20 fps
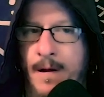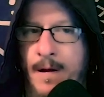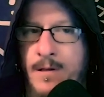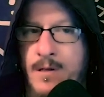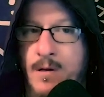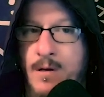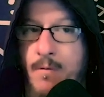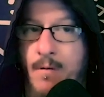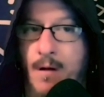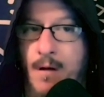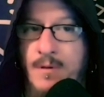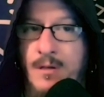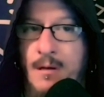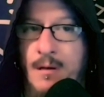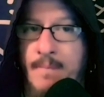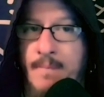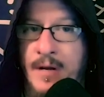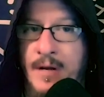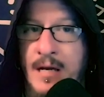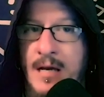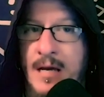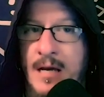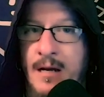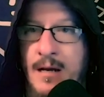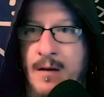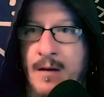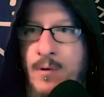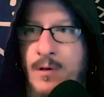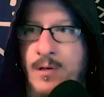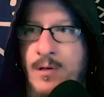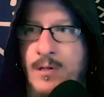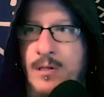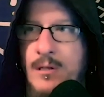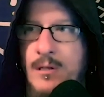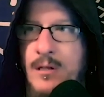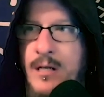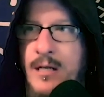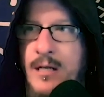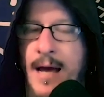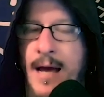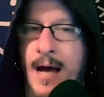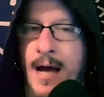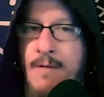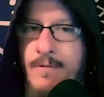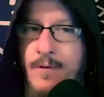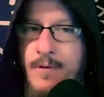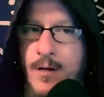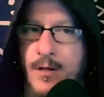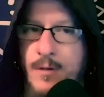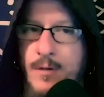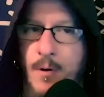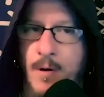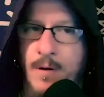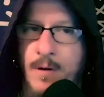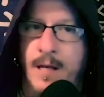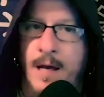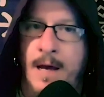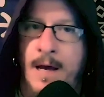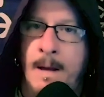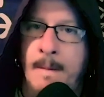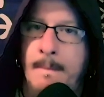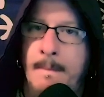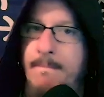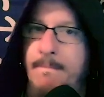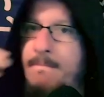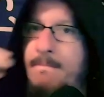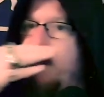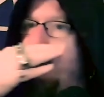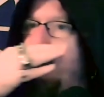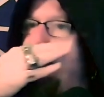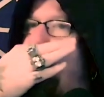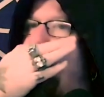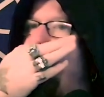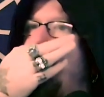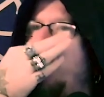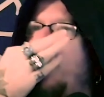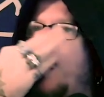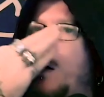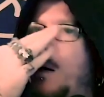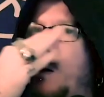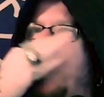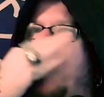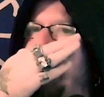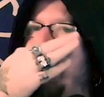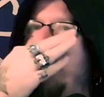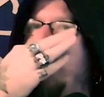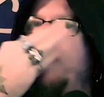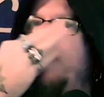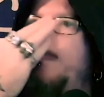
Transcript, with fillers: Let's go grab something to eat. It was the day after his birthday. Um,